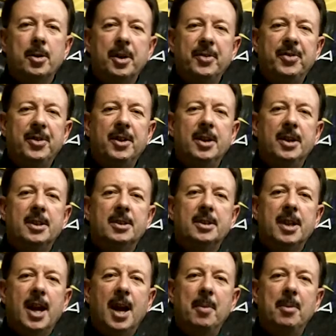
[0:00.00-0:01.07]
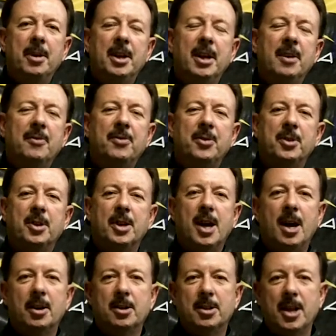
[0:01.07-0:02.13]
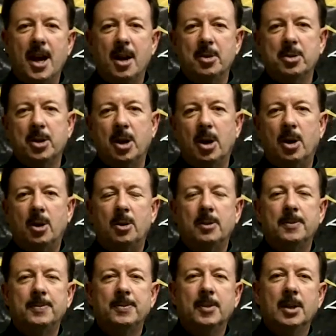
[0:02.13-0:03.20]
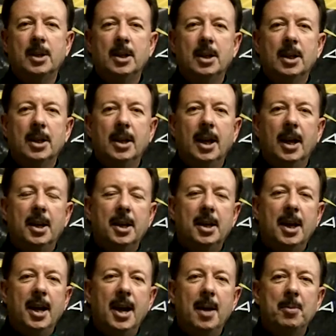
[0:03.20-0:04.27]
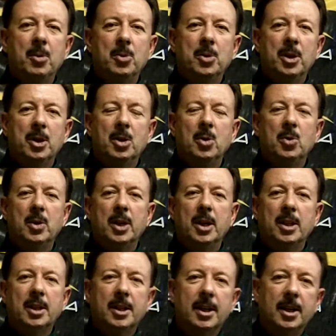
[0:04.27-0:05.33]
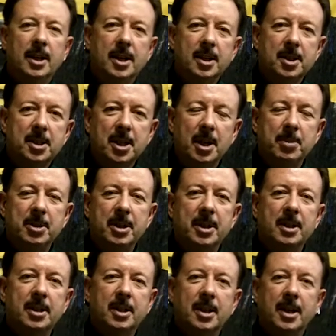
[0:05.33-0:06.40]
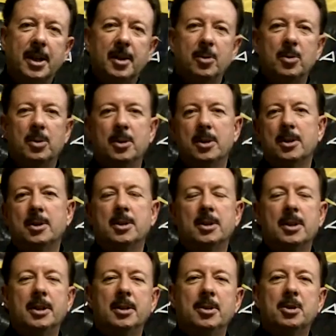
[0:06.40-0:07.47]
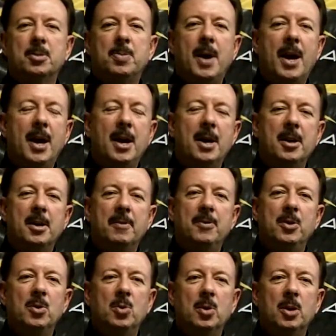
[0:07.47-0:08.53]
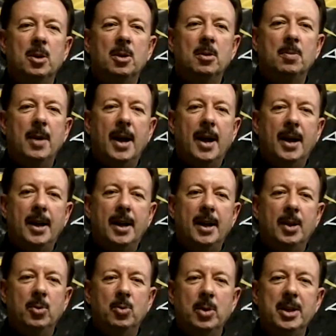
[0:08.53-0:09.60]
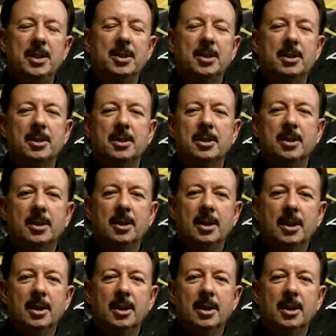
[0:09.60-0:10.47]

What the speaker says: Griffin, and it's time again for the doctor's house call. And today I'm going to deal with a subject that was inspired, if you will, by a recent